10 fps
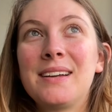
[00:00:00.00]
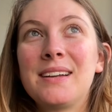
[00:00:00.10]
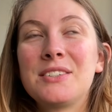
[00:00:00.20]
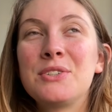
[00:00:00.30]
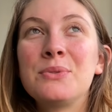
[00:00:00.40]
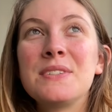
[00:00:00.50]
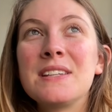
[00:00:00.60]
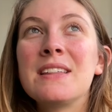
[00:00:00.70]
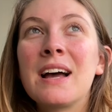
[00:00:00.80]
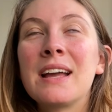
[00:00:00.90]
to see
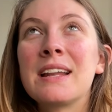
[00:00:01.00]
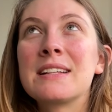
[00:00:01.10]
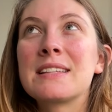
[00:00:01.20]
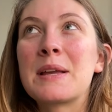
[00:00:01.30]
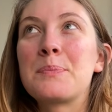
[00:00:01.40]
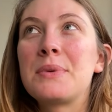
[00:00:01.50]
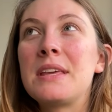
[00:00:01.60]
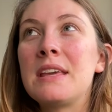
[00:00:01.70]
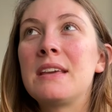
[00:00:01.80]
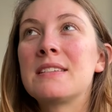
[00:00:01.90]
that in its like
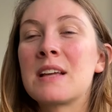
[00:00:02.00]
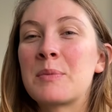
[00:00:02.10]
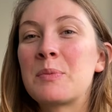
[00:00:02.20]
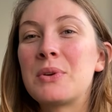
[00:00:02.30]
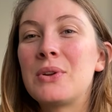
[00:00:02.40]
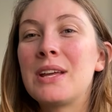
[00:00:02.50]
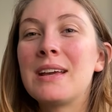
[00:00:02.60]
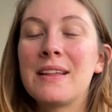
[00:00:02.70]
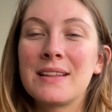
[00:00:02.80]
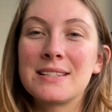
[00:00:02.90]
peak summer beauty
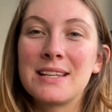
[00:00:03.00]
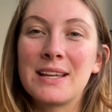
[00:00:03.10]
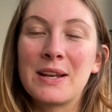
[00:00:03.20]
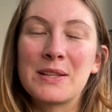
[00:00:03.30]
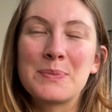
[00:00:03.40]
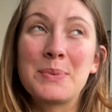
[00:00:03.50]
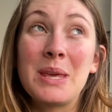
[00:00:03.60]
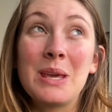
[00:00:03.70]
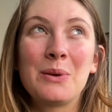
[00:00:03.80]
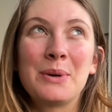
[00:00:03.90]
and then see it in its
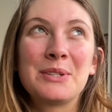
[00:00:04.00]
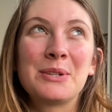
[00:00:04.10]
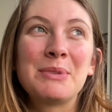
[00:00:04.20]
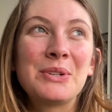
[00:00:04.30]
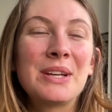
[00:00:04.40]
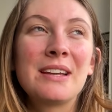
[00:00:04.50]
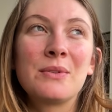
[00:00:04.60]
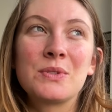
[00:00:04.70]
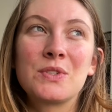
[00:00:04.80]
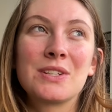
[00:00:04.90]
peak winter beauty. It
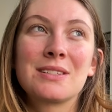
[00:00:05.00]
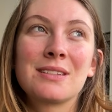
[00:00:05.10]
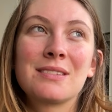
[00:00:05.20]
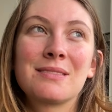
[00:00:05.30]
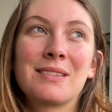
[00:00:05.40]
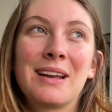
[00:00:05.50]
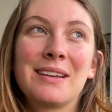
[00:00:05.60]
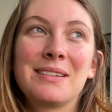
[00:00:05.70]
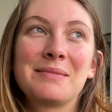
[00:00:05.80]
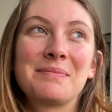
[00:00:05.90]
was just
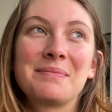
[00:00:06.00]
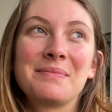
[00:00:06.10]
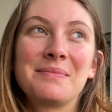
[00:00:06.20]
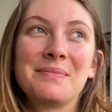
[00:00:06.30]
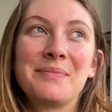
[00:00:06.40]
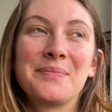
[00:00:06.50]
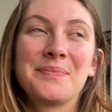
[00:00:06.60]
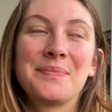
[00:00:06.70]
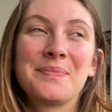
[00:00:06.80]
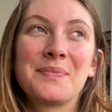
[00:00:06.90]
like
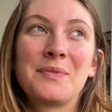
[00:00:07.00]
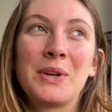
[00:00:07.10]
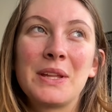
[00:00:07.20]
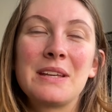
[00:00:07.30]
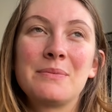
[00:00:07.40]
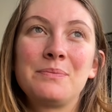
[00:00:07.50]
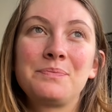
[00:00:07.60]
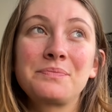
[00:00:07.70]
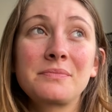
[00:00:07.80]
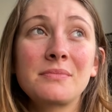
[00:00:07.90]
really
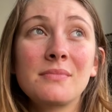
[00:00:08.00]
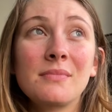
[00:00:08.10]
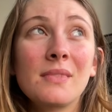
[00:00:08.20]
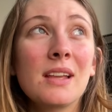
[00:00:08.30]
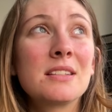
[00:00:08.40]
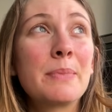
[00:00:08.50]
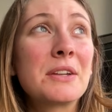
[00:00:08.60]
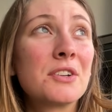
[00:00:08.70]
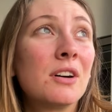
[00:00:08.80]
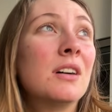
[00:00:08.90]
special.